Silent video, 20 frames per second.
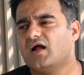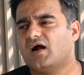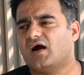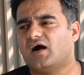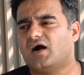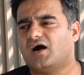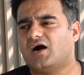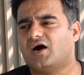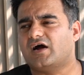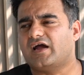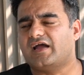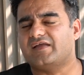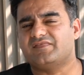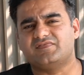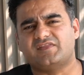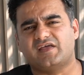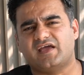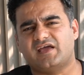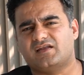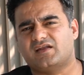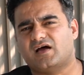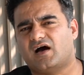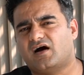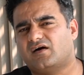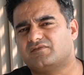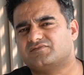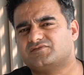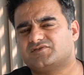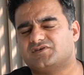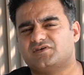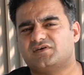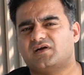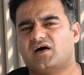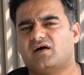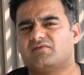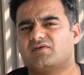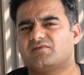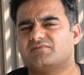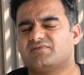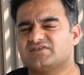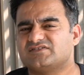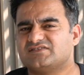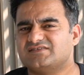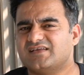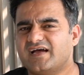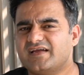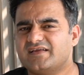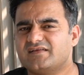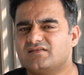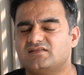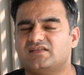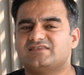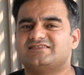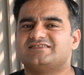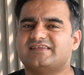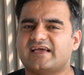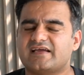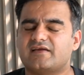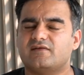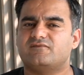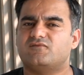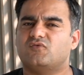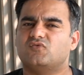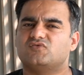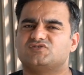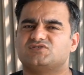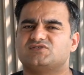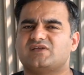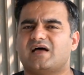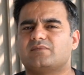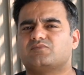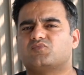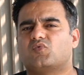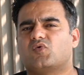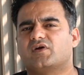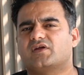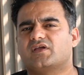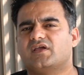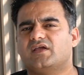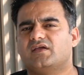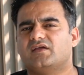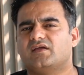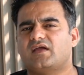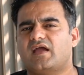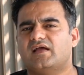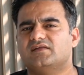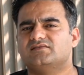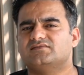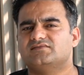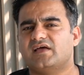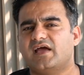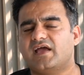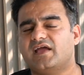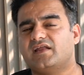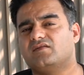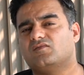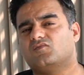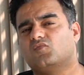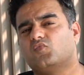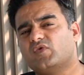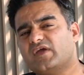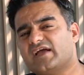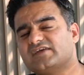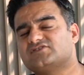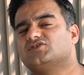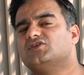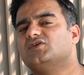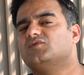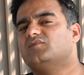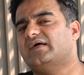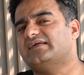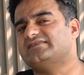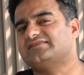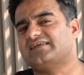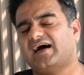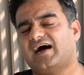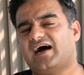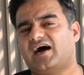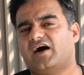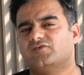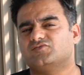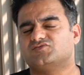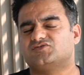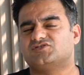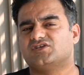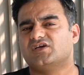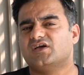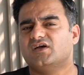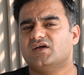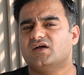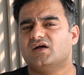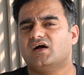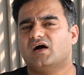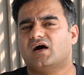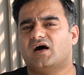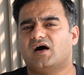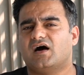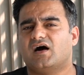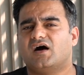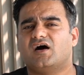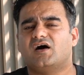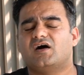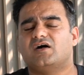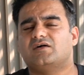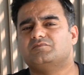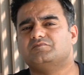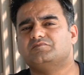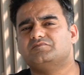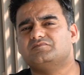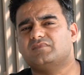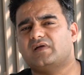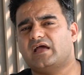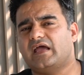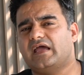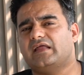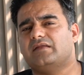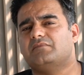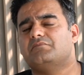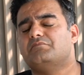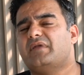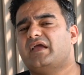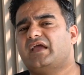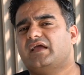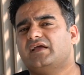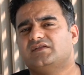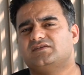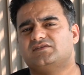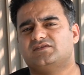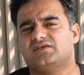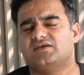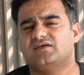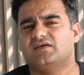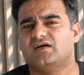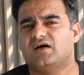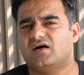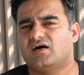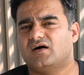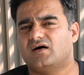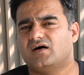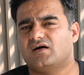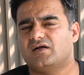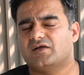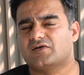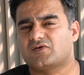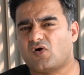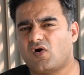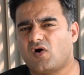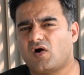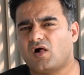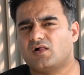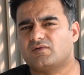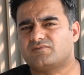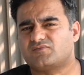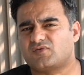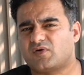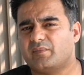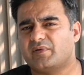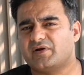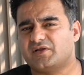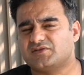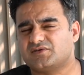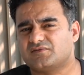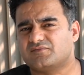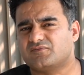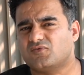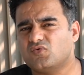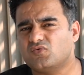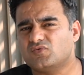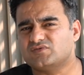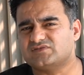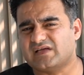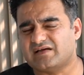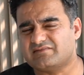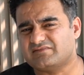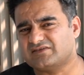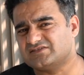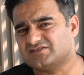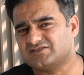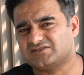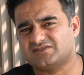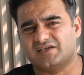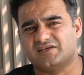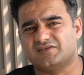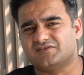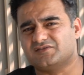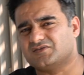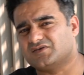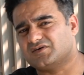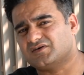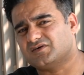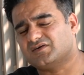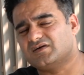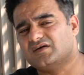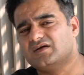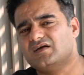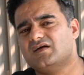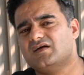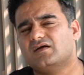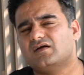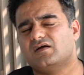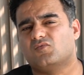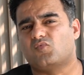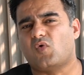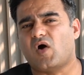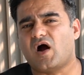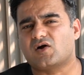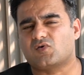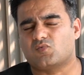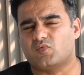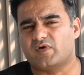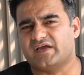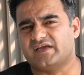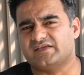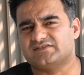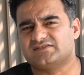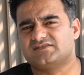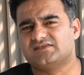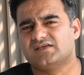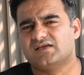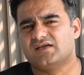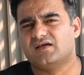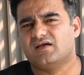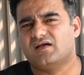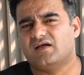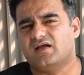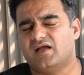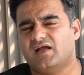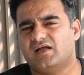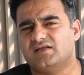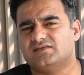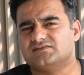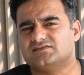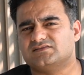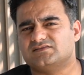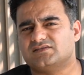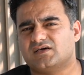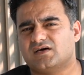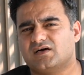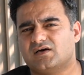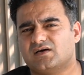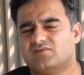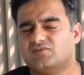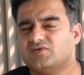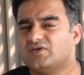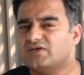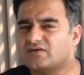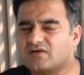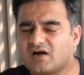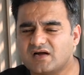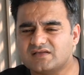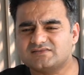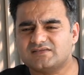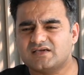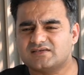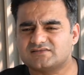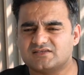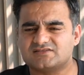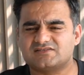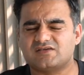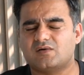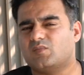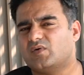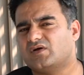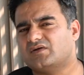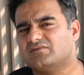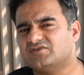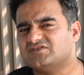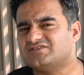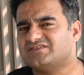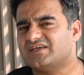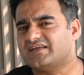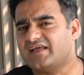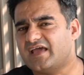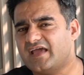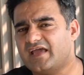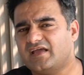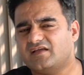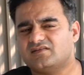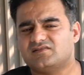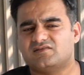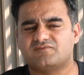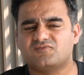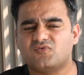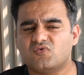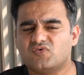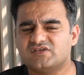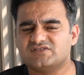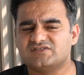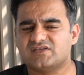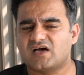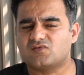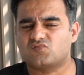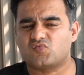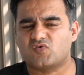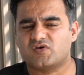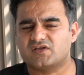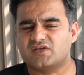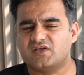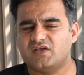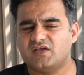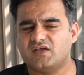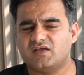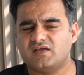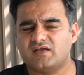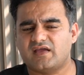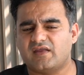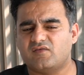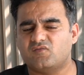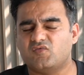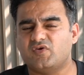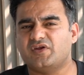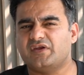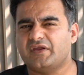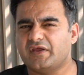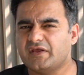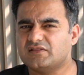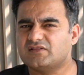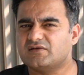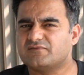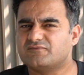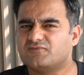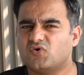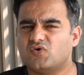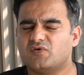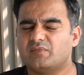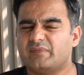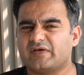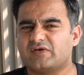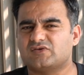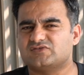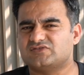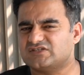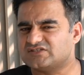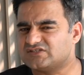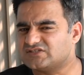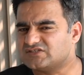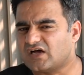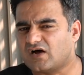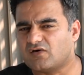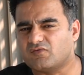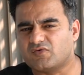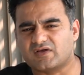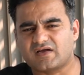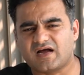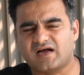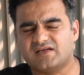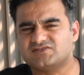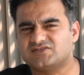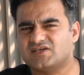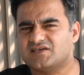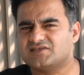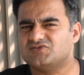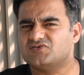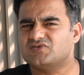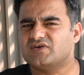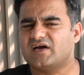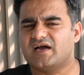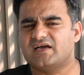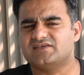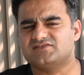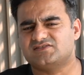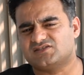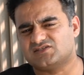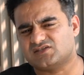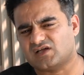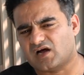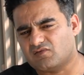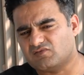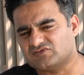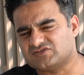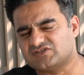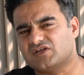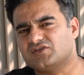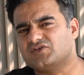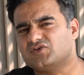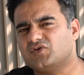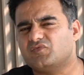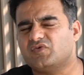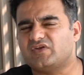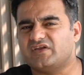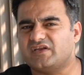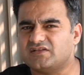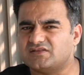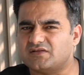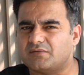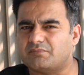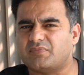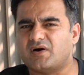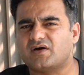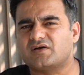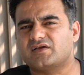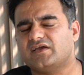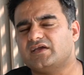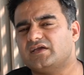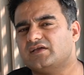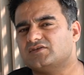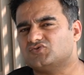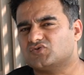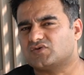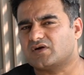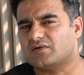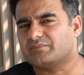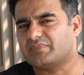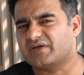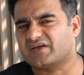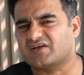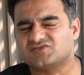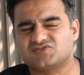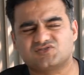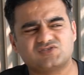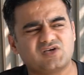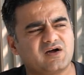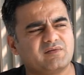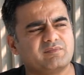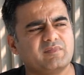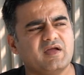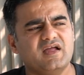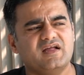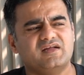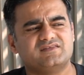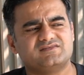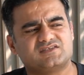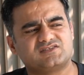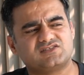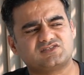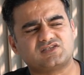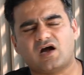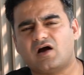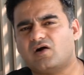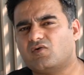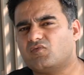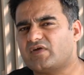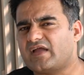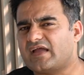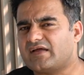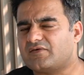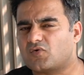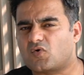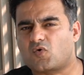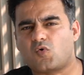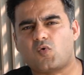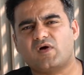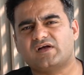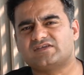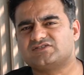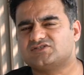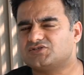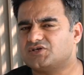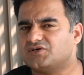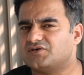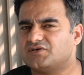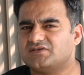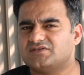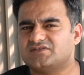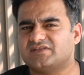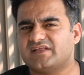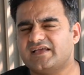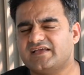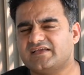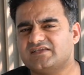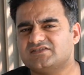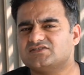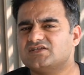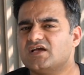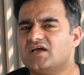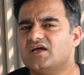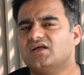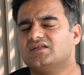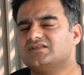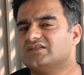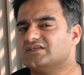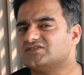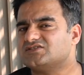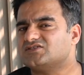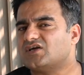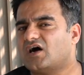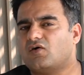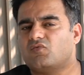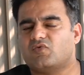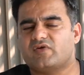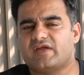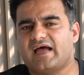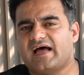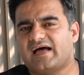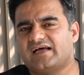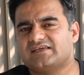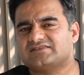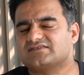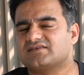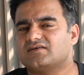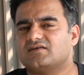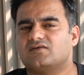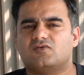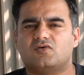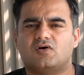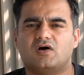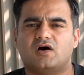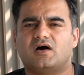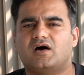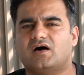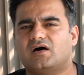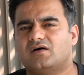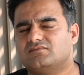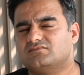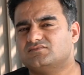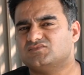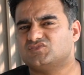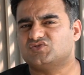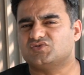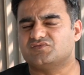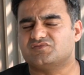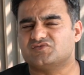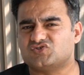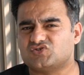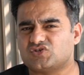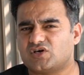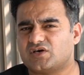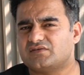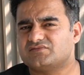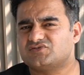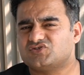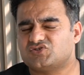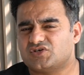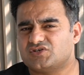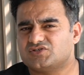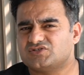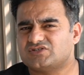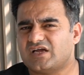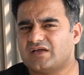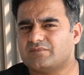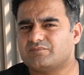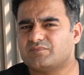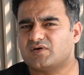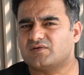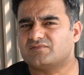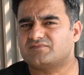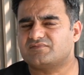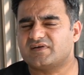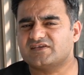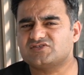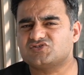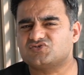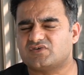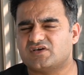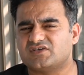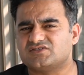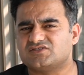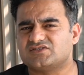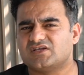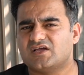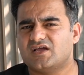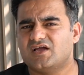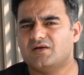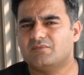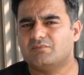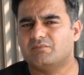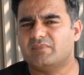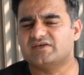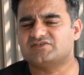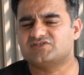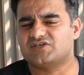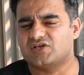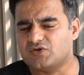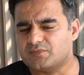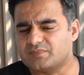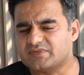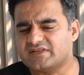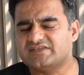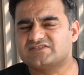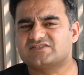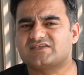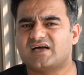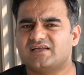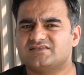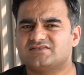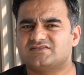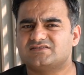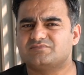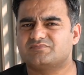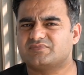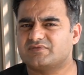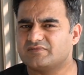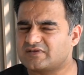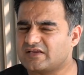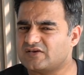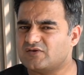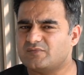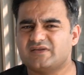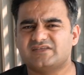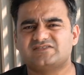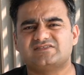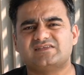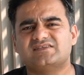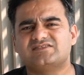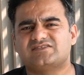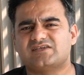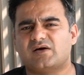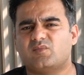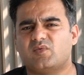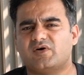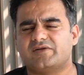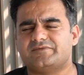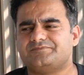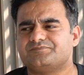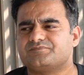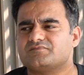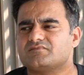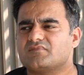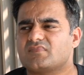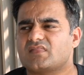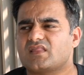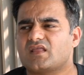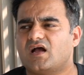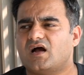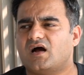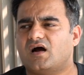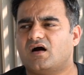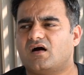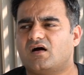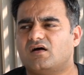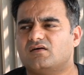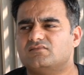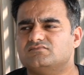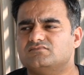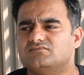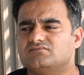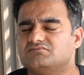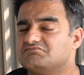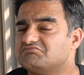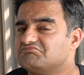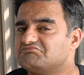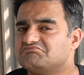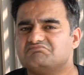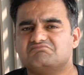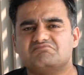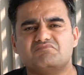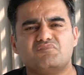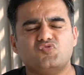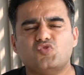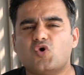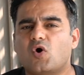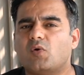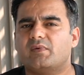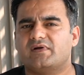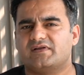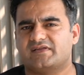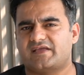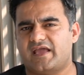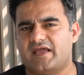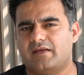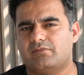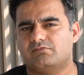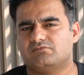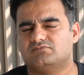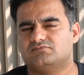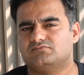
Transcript: And then after our first night, the second phone stopped working. And then we actually went out and made a call from another phone that was in the walkways. And we contacted someone and we said, hey, the phone is not working and we need the phone because this is how we contact you guys. This is how we tell you we need the buggy to come pick us up. This is how we request certain things. This is how we ask to reserve certain type of restaurants. But can you please send someone? No one came.